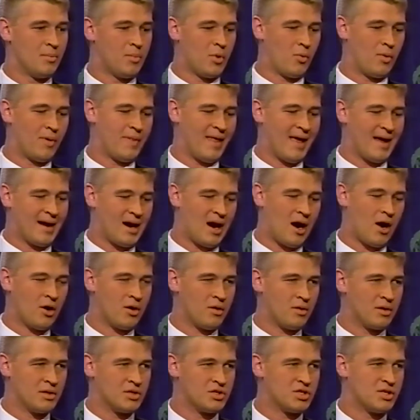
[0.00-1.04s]
But when that
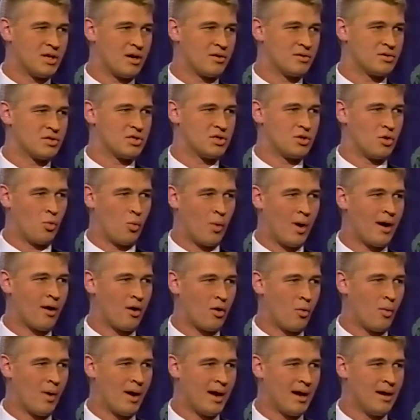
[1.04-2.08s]
cartilage starts to
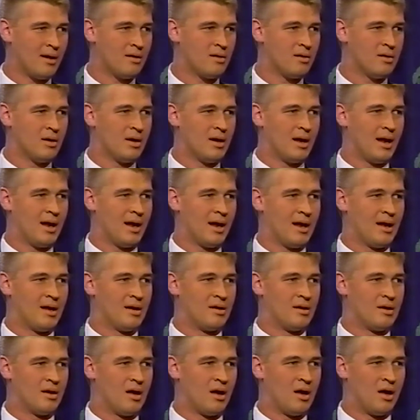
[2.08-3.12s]
wear away
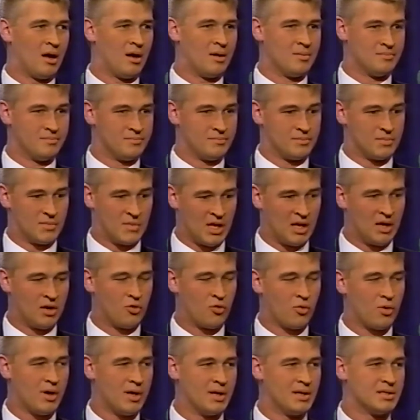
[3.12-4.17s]
and
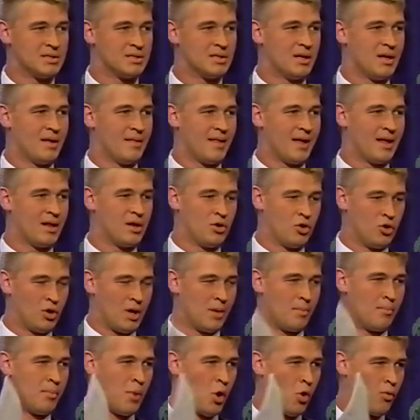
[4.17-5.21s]
decrease, then you
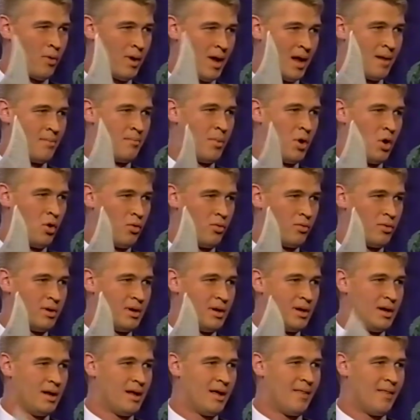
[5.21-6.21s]
get bone on bone.